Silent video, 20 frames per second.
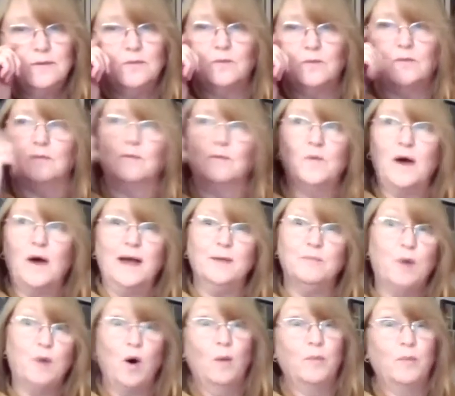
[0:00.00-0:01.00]
why
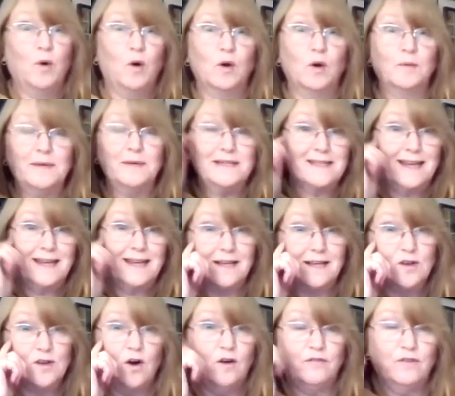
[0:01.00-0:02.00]
Bob always
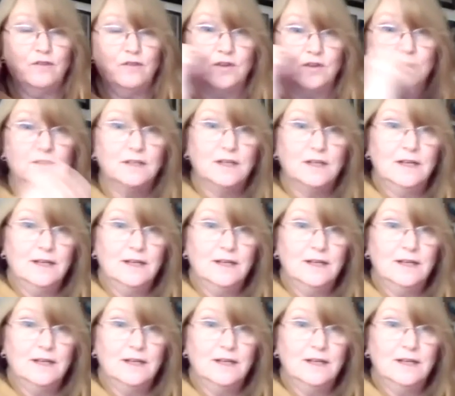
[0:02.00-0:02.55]
kicks off on